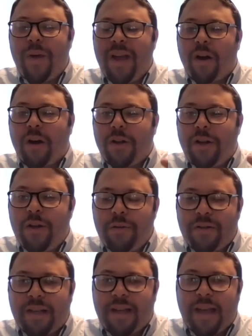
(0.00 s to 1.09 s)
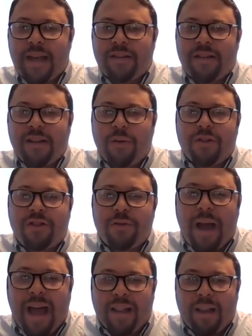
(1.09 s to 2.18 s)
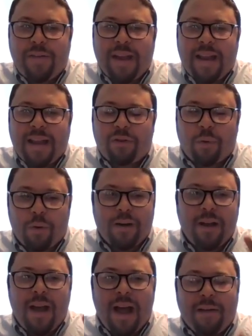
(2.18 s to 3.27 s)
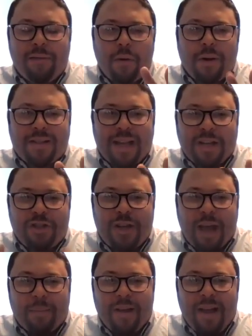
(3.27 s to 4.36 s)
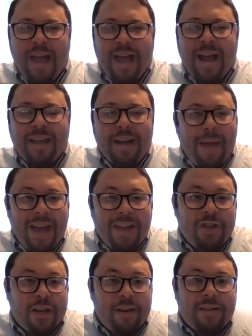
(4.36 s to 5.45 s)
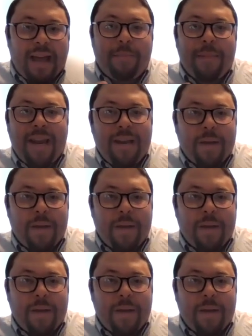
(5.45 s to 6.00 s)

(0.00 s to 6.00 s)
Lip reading: we are using it in order to elevate and toward Avodas Hashem? And I can imagine that in many